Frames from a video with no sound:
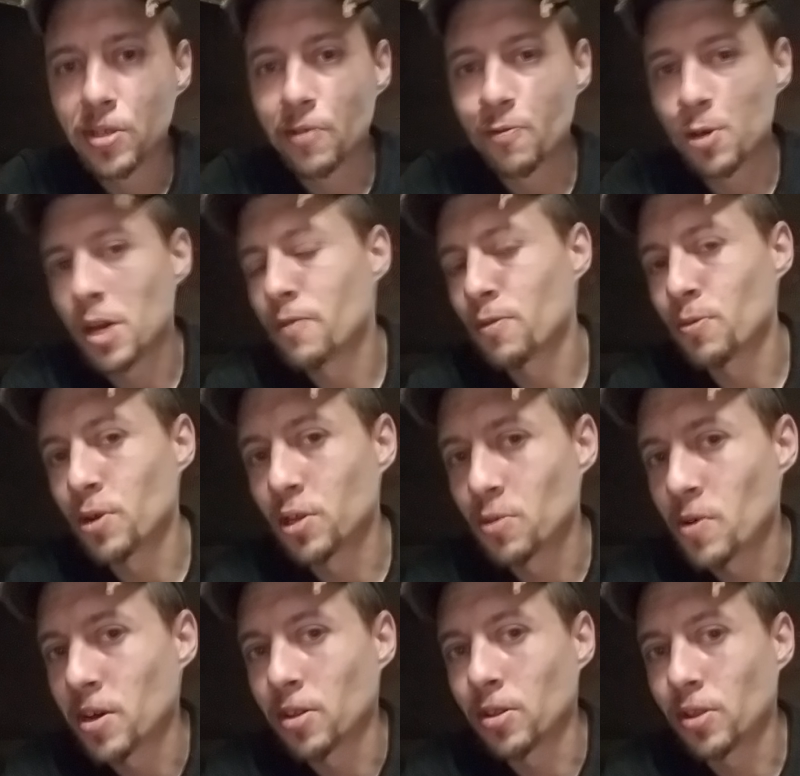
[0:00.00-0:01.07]
if you ever really
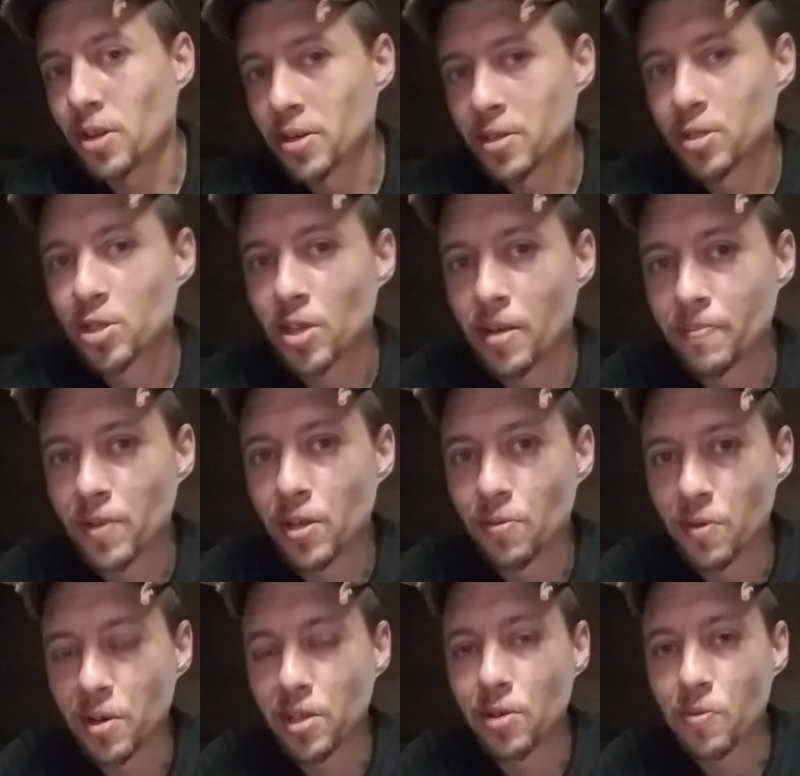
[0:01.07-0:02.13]
want to learn something
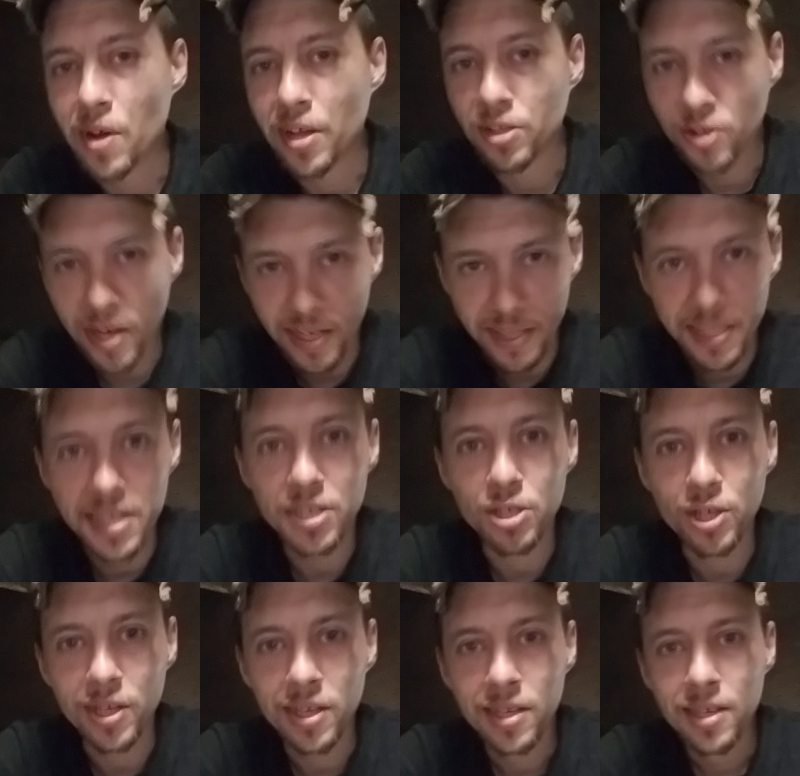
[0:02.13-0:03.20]
really well, try to teach
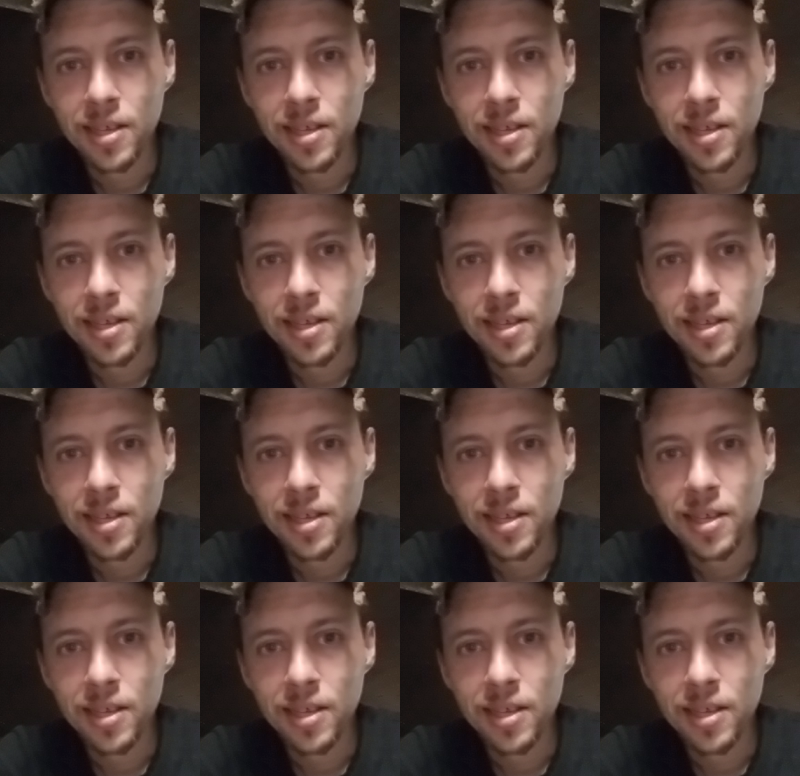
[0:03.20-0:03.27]
it.